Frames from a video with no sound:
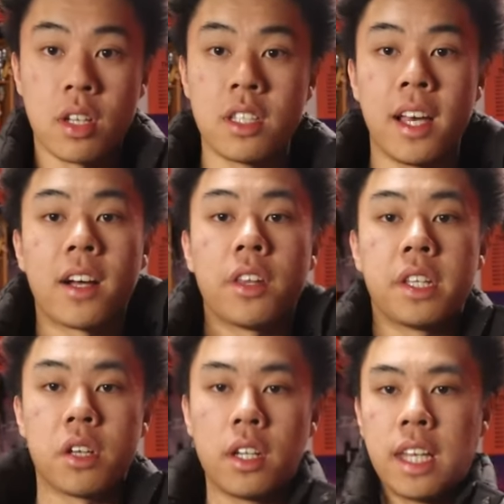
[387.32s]
you can see, I got
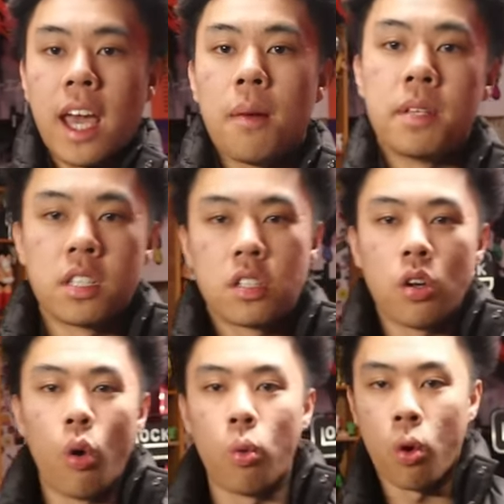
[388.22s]
this. Damn, it's
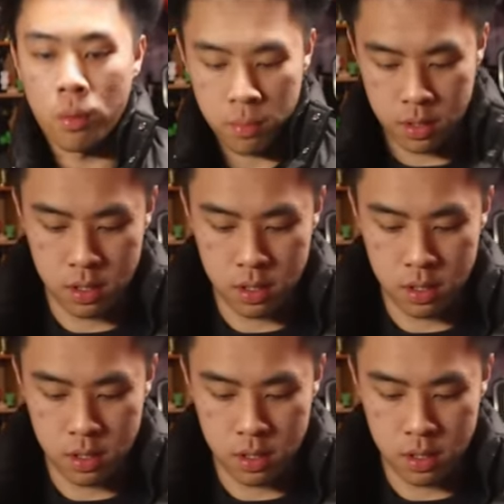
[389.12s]
so warm.